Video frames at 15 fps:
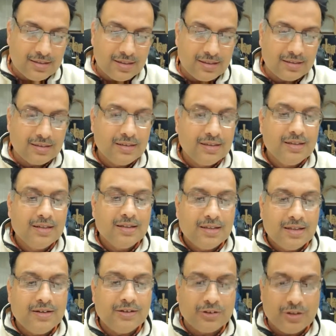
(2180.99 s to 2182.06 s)
and
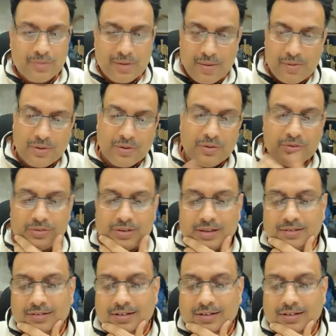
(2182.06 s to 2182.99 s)
you should be able to use it.